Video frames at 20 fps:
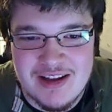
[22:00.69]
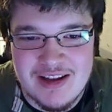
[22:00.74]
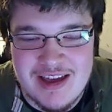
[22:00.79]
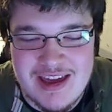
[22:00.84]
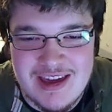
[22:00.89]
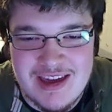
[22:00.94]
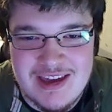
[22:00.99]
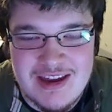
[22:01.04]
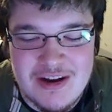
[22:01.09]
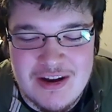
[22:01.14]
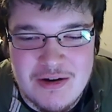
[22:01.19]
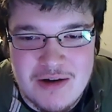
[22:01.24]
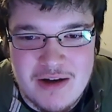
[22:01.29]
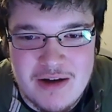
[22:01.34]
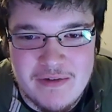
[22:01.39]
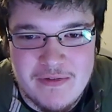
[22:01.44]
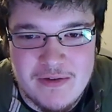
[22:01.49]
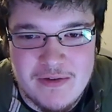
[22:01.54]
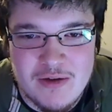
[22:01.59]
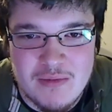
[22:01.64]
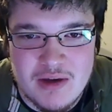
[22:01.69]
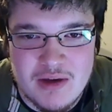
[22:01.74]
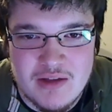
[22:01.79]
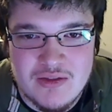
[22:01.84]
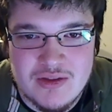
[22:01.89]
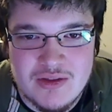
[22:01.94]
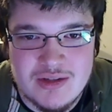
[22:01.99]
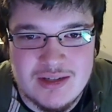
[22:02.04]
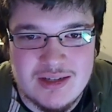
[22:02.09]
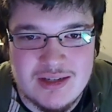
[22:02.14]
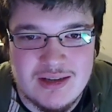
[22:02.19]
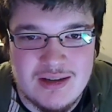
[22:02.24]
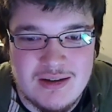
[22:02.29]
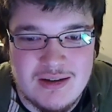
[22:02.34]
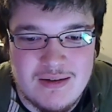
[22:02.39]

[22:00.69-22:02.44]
like, you know, a few months,